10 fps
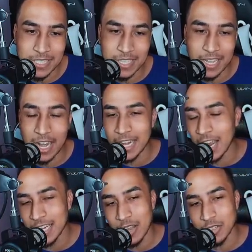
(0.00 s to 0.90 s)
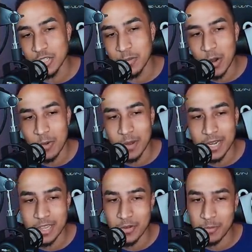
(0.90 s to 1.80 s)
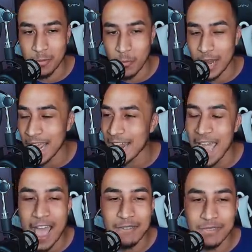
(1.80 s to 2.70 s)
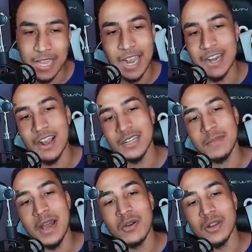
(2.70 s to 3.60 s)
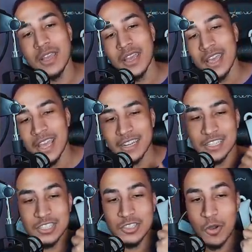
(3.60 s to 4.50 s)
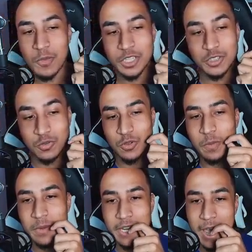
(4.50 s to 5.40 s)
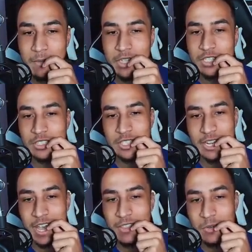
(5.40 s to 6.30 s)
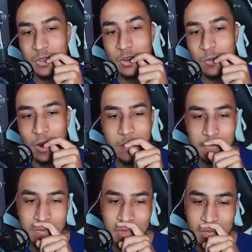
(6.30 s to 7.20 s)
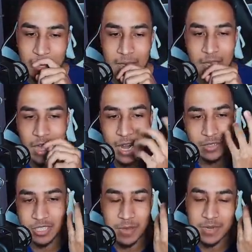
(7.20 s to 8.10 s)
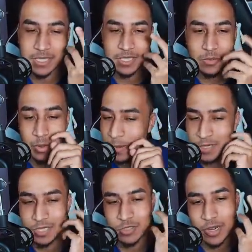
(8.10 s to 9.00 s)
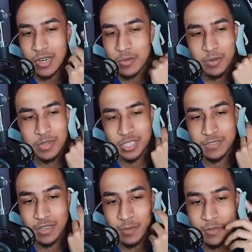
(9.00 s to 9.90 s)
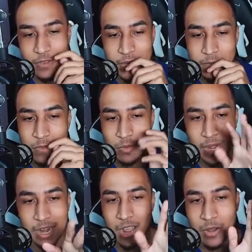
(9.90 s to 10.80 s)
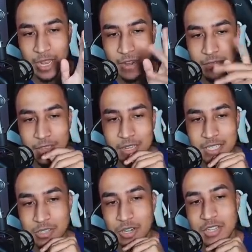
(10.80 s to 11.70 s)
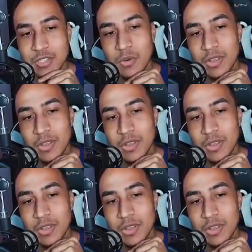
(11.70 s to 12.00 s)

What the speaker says: knocked out 2 Pokemon and they were, what, at half? Like, I knocked them out and did so much group damage together with no problem. And I was just able to steal, we were able to steal Dreadnought, we were able to just clean up the fight. Right now, I kind of feed because I was trying to score thinking I